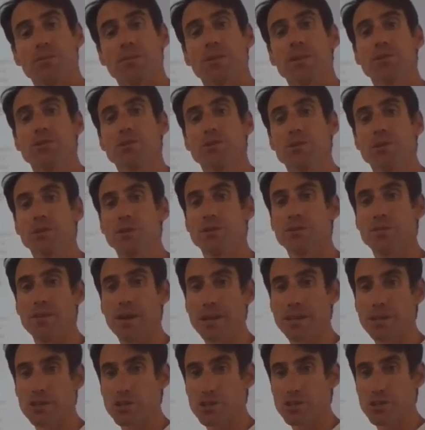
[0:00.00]
And so the
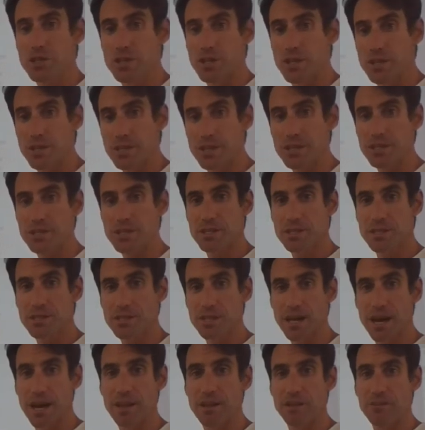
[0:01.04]
advantage to this
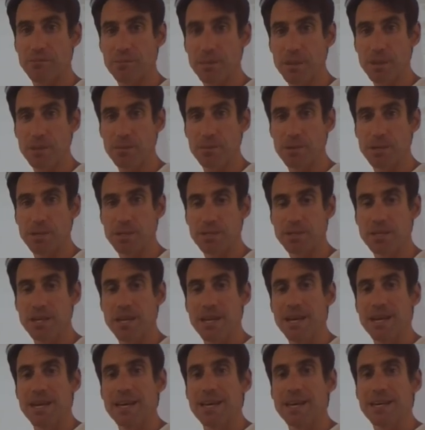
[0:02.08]
style of beam is
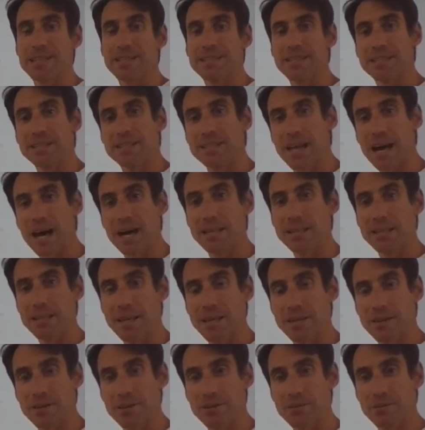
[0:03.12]
it's a lot
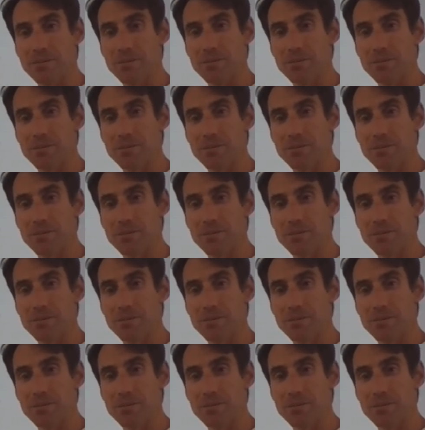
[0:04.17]
lighter,